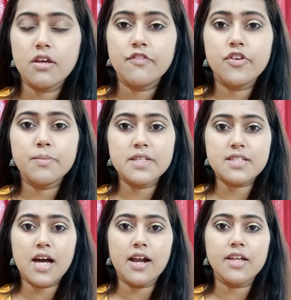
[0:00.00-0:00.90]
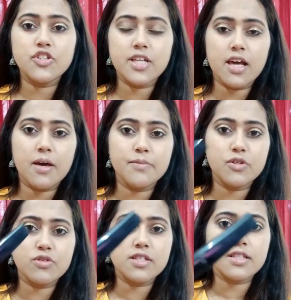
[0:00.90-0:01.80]
For mascara today I am
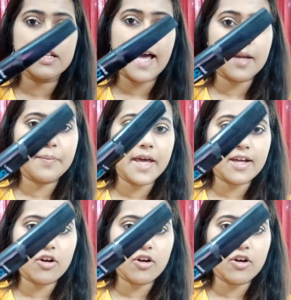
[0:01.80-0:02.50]
using the Lakme